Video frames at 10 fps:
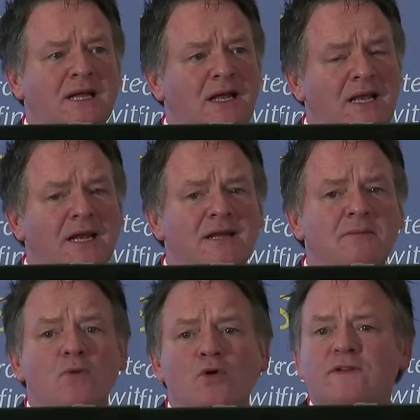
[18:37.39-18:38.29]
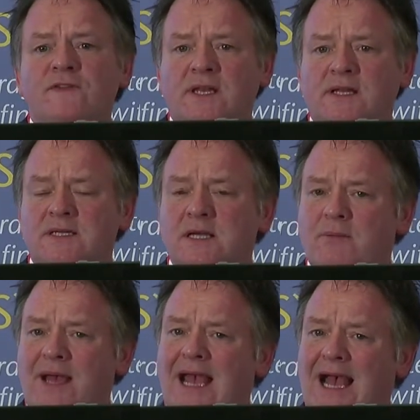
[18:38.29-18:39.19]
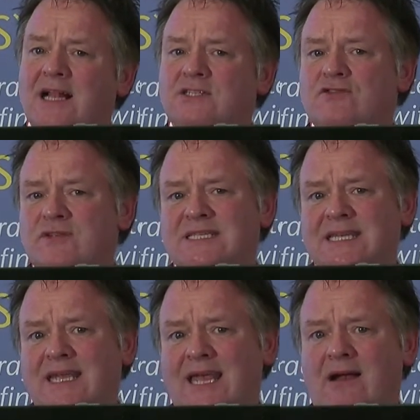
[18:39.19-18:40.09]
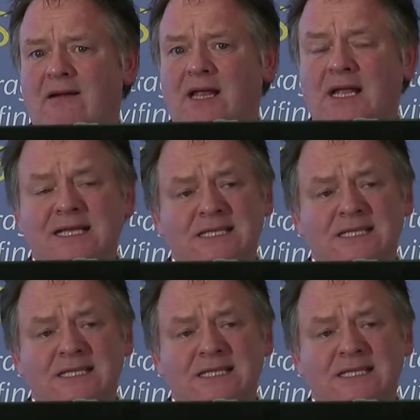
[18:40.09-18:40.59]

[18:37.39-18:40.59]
clearly motivated by altruistic caring,